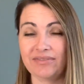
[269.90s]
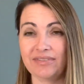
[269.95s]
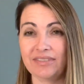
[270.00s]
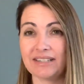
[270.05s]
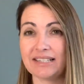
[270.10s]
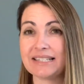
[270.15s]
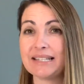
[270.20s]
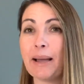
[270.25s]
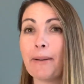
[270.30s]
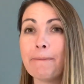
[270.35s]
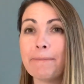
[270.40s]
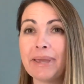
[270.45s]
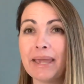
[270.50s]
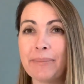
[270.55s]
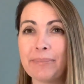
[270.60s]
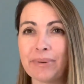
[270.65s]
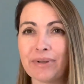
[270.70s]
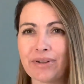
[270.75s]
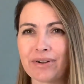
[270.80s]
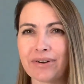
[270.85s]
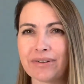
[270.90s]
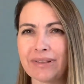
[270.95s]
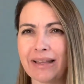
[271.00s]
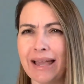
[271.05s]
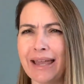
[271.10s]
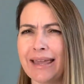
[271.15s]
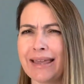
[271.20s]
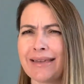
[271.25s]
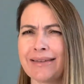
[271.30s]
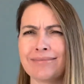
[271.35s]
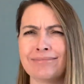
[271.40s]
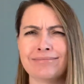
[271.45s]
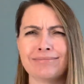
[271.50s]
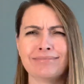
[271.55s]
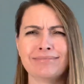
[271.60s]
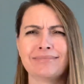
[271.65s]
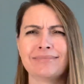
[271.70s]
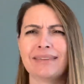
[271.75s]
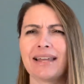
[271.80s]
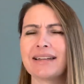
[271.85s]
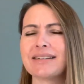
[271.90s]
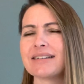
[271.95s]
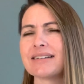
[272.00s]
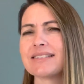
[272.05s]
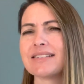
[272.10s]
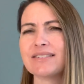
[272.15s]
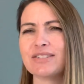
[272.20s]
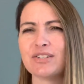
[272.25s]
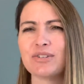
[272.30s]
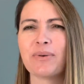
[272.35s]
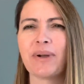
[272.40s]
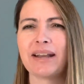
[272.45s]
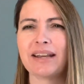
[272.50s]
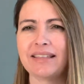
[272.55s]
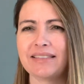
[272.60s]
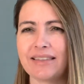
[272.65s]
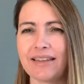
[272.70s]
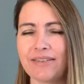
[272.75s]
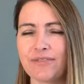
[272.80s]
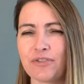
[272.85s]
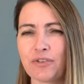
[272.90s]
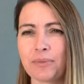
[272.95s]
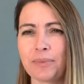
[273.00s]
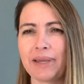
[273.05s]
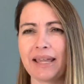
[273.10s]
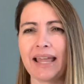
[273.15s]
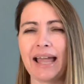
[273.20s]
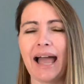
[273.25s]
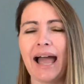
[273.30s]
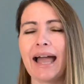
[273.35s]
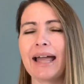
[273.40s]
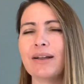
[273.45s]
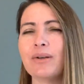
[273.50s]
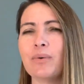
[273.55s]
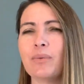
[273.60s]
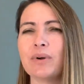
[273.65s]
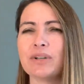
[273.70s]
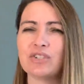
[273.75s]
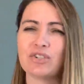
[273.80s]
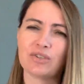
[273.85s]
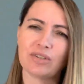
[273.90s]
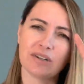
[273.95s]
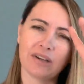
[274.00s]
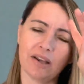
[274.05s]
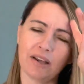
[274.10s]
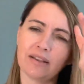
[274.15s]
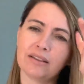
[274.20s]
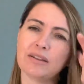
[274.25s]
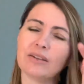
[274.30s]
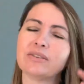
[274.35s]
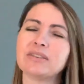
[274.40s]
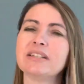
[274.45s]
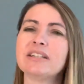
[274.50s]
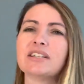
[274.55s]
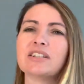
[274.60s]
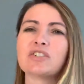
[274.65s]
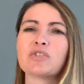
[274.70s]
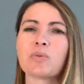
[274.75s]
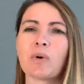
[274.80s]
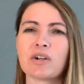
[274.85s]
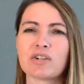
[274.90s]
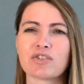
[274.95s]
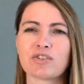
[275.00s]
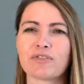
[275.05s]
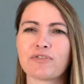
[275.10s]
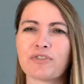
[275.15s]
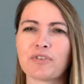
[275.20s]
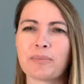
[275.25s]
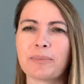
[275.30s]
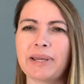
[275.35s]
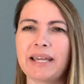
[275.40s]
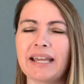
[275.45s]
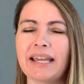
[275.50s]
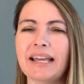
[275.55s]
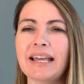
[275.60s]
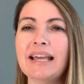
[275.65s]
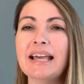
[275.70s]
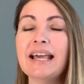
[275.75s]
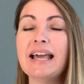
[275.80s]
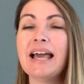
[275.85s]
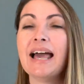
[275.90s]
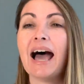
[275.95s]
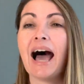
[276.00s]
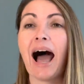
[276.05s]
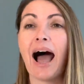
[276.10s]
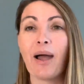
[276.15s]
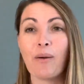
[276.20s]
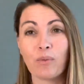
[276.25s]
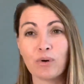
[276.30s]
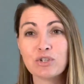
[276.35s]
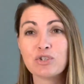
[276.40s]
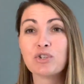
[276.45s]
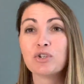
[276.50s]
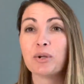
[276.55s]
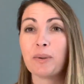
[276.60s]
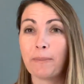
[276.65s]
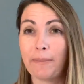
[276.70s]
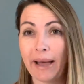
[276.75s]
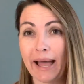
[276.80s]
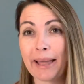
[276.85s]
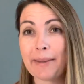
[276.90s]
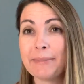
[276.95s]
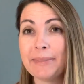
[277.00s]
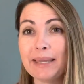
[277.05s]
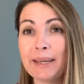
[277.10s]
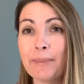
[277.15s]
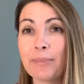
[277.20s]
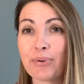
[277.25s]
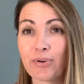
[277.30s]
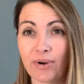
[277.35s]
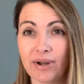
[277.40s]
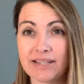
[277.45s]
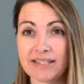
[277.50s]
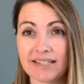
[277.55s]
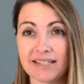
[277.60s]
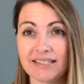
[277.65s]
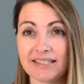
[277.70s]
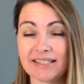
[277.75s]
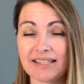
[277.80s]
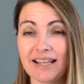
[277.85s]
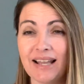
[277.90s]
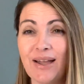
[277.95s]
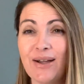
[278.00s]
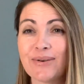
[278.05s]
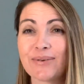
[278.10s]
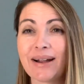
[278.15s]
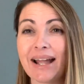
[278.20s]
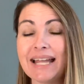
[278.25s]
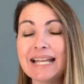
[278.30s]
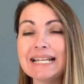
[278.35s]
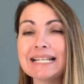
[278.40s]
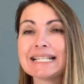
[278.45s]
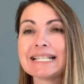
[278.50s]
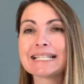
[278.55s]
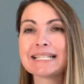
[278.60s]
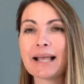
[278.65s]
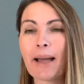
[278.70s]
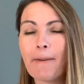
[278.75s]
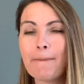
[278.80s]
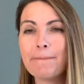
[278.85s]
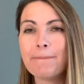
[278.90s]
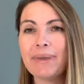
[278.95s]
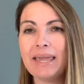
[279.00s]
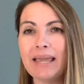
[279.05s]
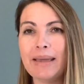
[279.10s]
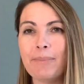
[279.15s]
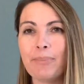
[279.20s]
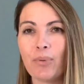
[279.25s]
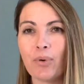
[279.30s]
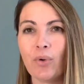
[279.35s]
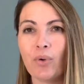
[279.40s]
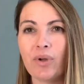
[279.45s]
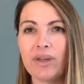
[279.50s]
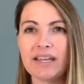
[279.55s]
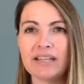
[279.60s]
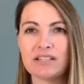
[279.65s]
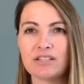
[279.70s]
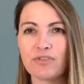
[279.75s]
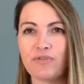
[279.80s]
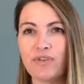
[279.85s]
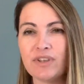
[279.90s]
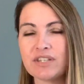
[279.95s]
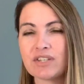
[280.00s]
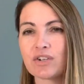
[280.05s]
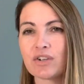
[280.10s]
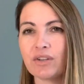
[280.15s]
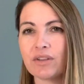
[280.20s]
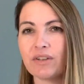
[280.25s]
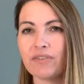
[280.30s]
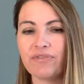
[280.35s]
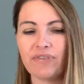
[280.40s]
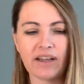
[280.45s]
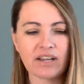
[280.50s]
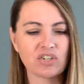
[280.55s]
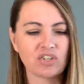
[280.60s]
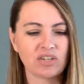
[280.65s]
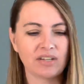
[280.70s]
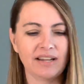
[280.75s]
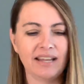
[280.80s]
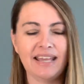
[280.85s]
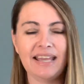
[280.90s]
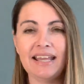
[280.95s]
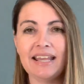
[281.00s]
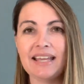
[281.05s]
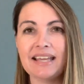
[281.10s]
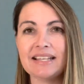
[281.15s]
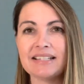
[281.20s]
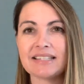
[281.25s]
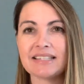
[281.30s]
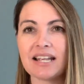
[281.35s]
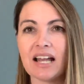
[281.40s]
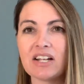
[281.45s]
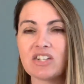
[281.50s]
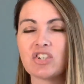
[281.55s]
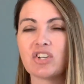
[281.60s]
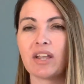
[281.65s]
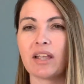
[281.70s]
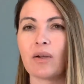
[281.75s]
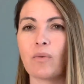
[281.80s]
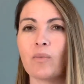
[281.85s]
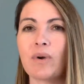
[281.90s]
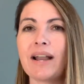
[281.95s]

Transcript: Some people are like, "That doesn't do anything for me. I don't want you to unload the dishwasher for me. I want you to buy me a present," right? Some people, it's physical affection. It is touching.